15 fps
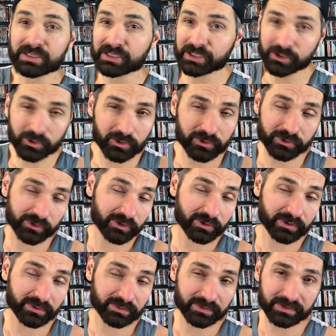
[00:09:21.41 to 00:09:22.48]
years
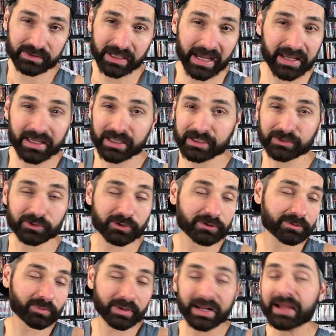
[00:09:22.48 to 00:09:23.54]
or decades
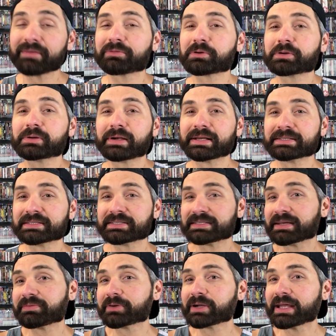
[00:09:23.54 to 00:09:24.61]
or whatever as a
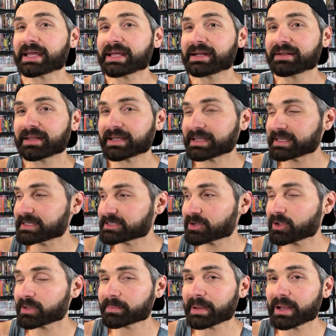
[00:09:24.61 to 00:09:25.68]
severed head. Like he's
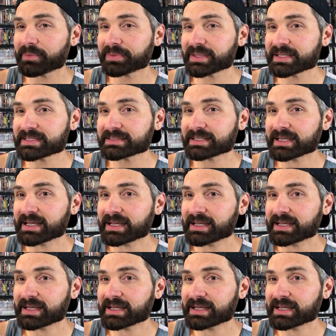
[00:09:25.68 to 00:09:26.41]
all about this.